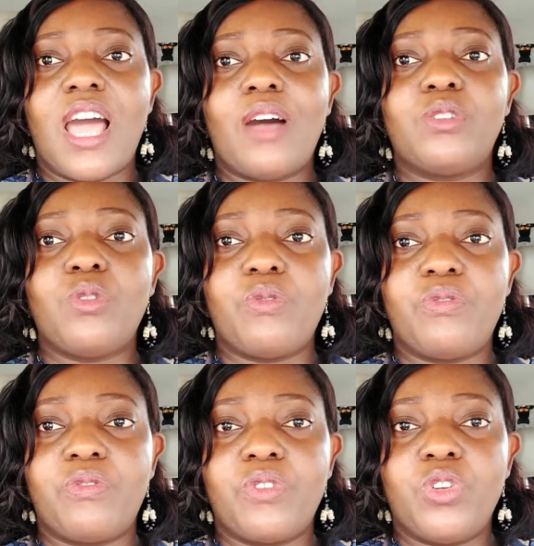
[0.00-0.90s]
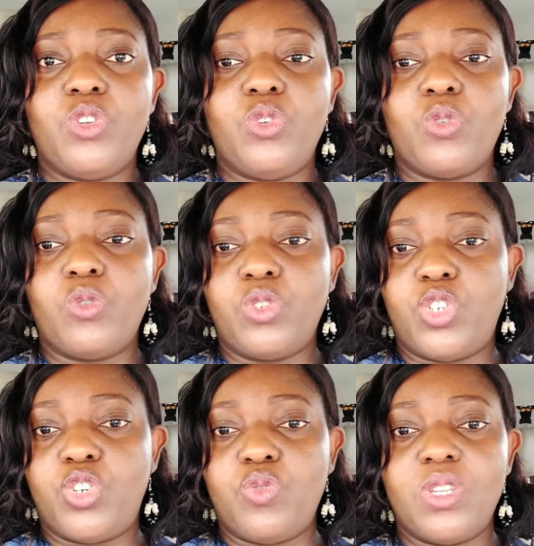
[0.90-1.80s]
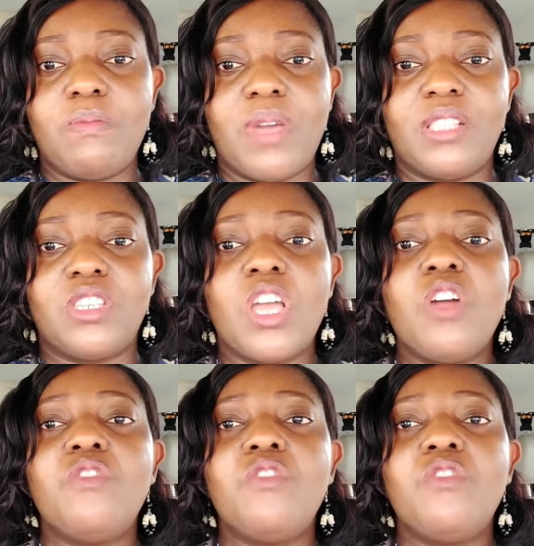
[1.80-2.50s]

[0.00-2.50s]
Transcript: out of your treatment.